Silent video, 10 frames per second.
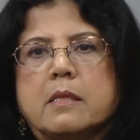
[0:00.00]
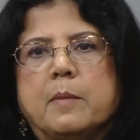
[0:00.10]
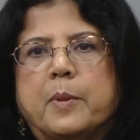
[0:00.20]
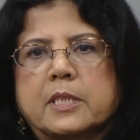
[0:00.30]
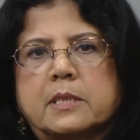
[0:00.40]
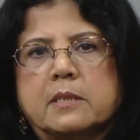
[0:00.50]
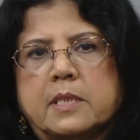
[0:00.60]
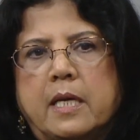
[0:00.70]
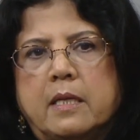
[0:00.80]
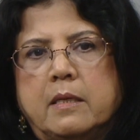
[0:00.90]
the person
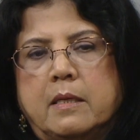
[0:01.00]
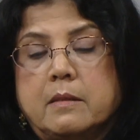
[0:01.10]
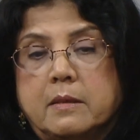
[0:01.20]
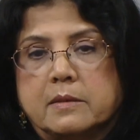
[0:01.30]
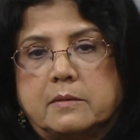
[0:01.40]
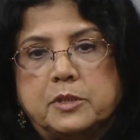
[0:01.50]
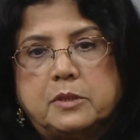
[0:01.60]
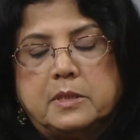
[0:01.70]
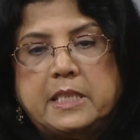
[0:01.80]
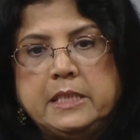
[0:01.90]
said, the
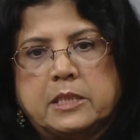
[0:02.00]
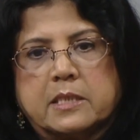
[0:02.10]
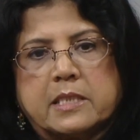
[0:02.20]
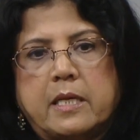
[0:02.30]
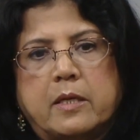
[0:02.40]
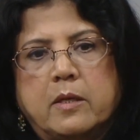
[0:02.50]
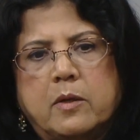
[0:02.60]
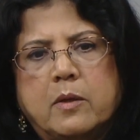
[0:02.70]
teacher said,